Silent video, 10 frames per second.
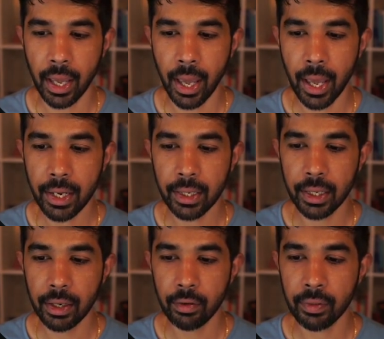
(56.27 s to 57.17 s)
and
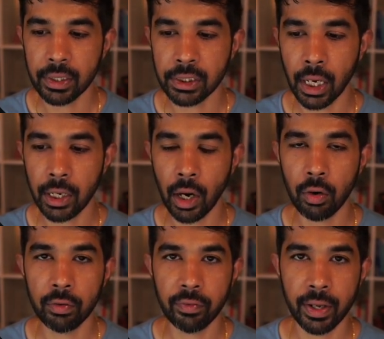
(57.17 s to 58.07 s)
then the
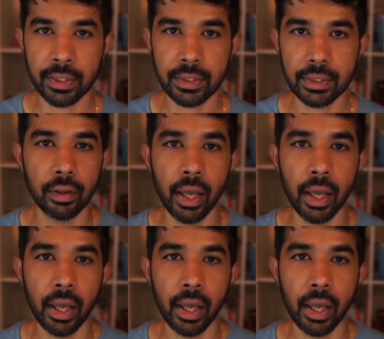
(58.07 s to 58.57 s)
shutdown phase.